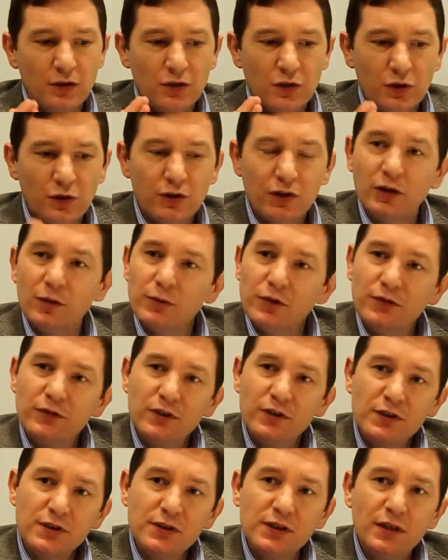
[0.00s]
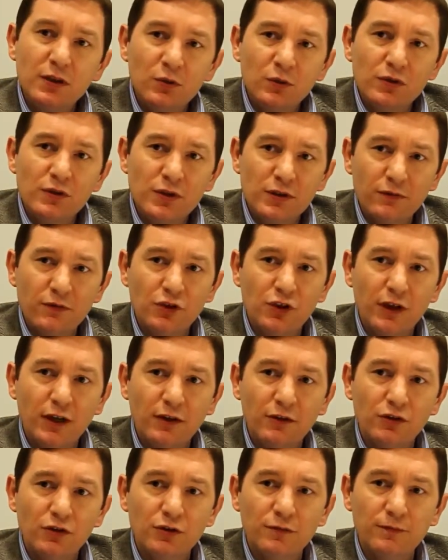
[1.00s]
So in terms of the sequence of
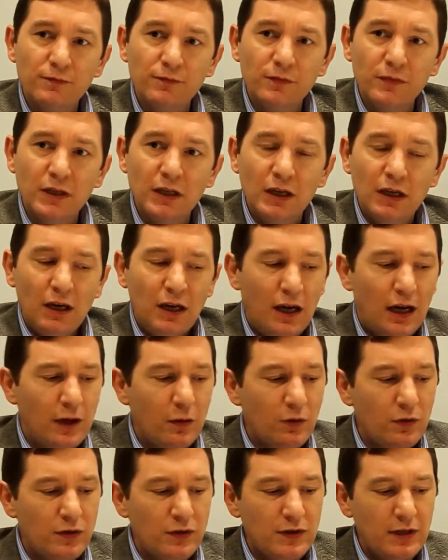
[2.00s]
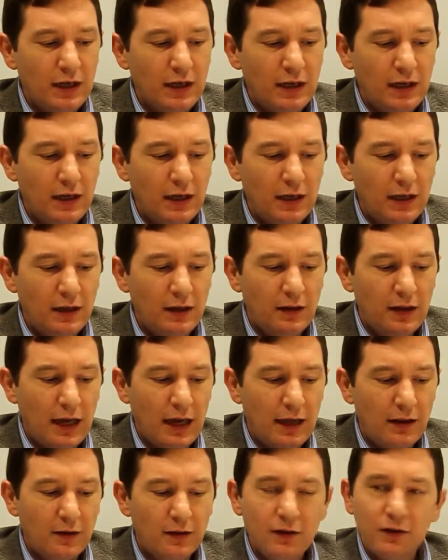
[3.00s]
change, I would say
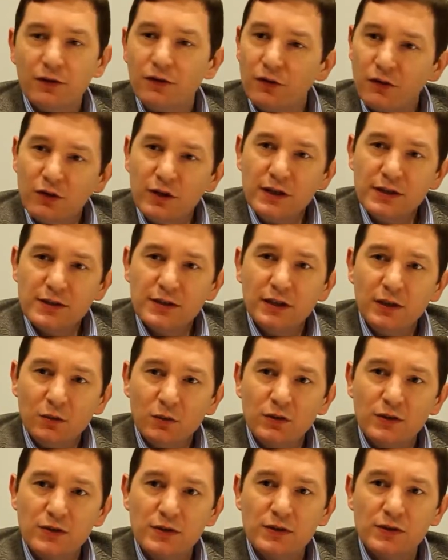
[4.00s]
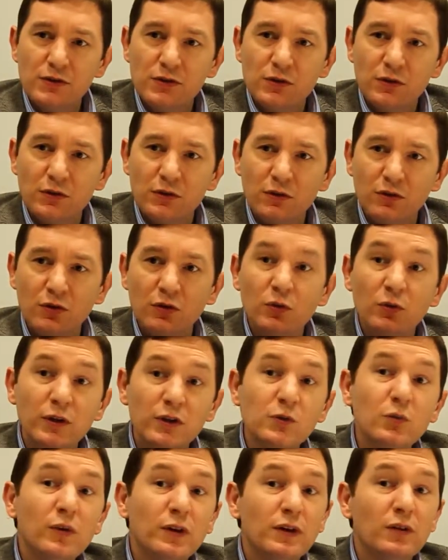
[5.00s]
that there are three sequences through
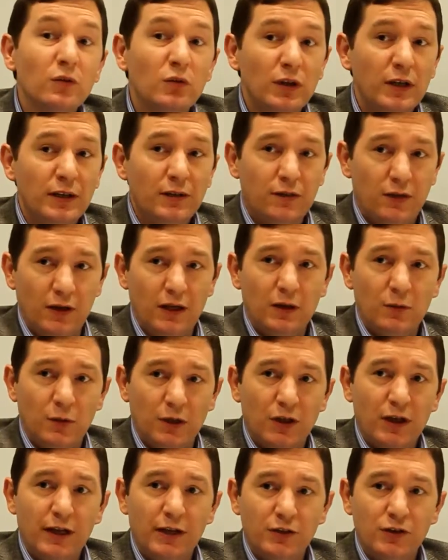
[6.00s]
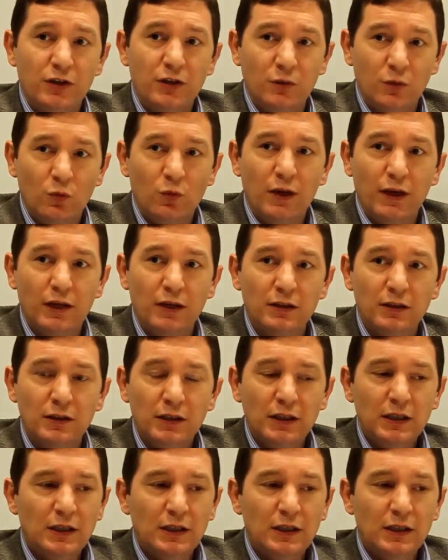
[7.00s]
which we can really think about aging well.